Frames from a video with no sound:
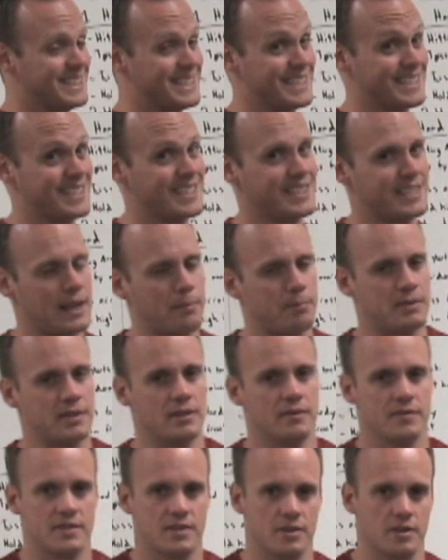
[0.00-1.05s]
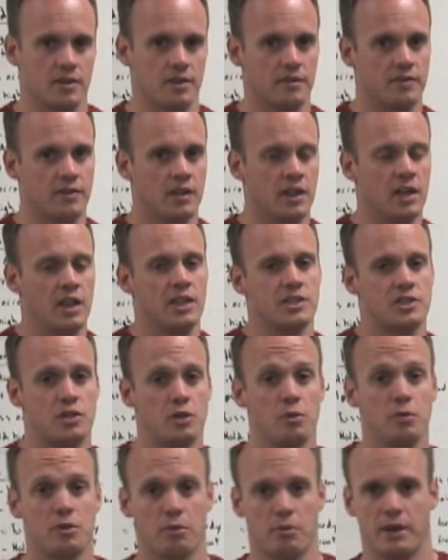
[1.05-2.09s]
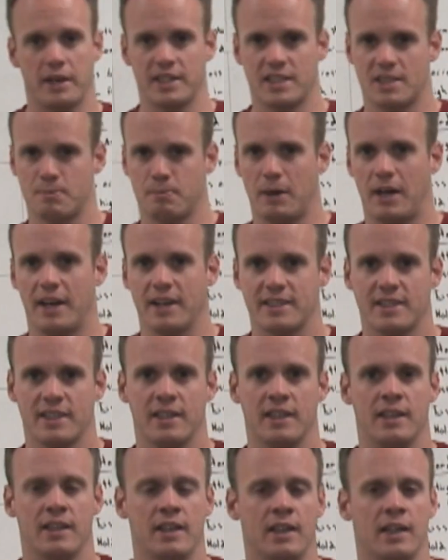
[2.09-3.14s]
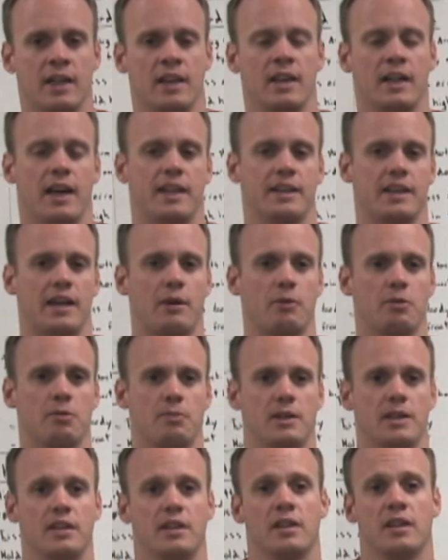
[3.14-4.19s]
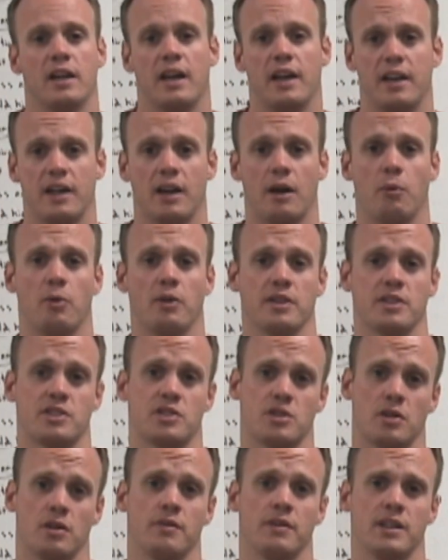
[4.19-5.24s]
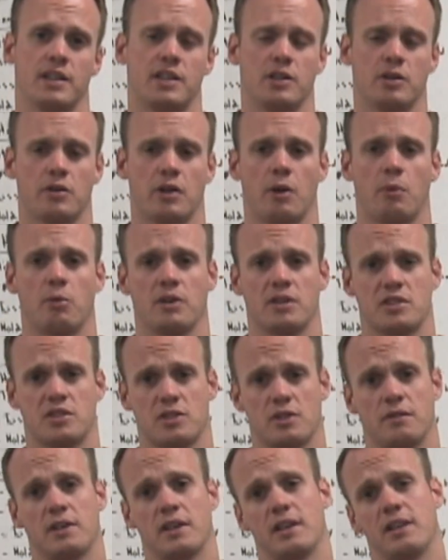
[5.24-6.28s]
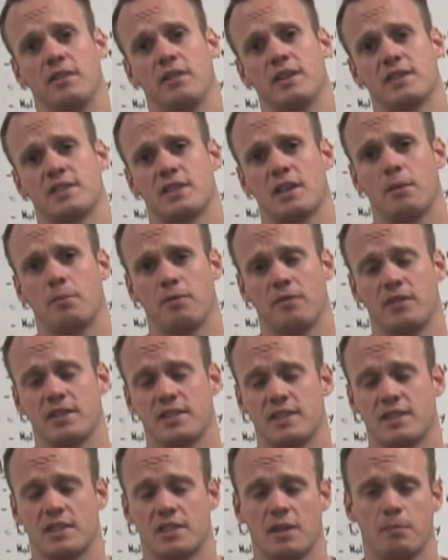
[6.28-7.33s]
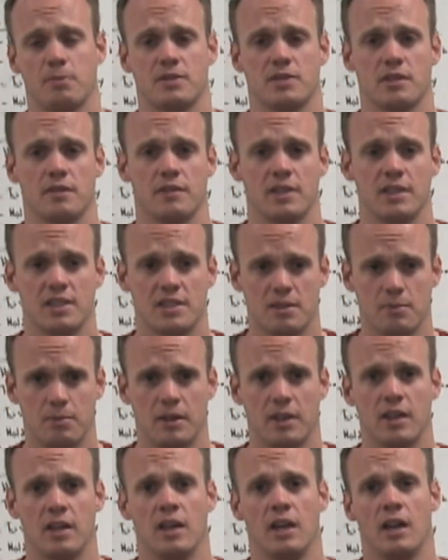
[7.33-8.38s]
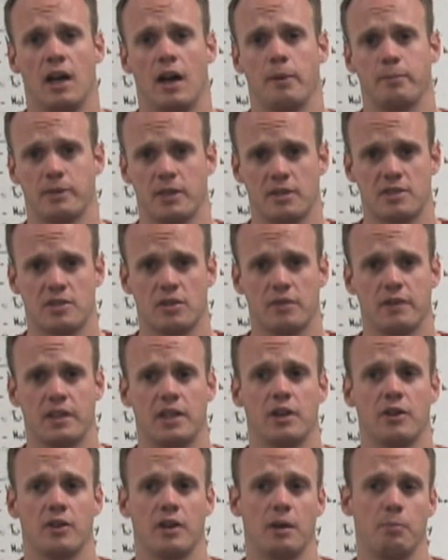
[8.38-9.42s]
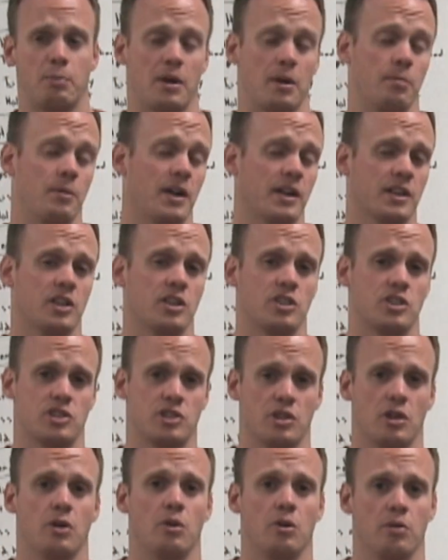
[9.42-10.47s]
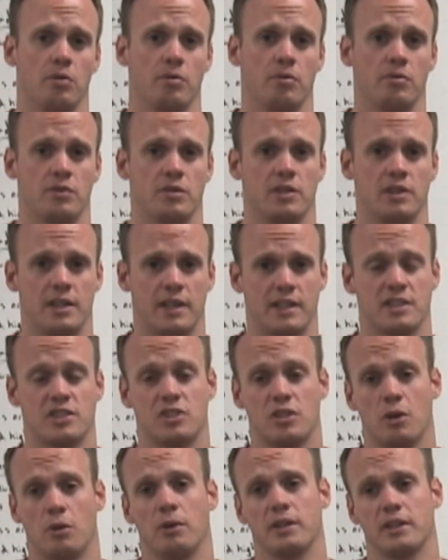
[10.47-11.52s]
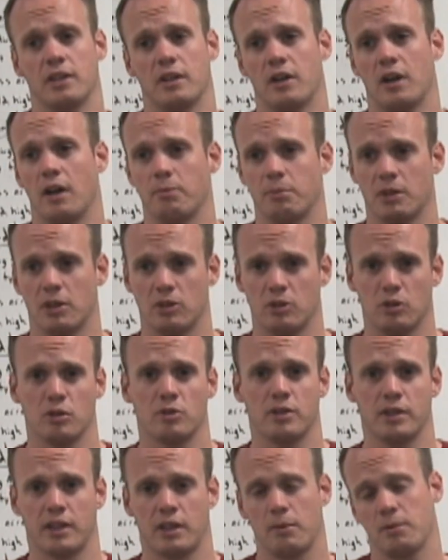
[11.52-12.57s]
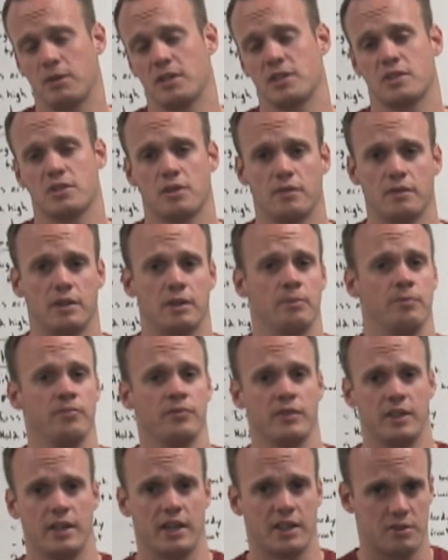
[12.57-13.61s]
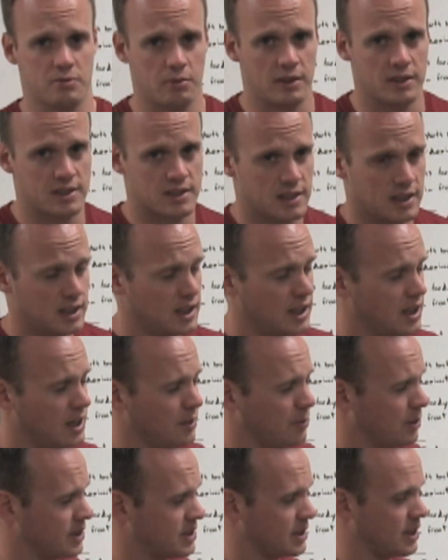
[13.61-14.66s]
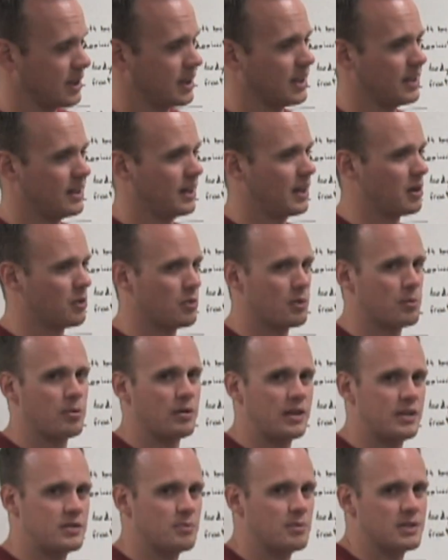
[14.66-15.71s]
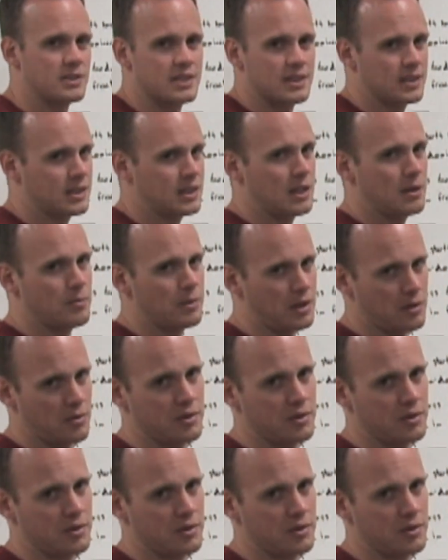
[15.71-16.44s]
deceptive serve to the right spot. And that would mean, hey, I want to serve it here. I want to serve it in this is the type of serve it needs to be. I'm going to serve it here, but I'm not going to show that it's going there. I'm going to look like I'm going to serve it X, Y, Z. Which, again, I don't want to play too much of that game. I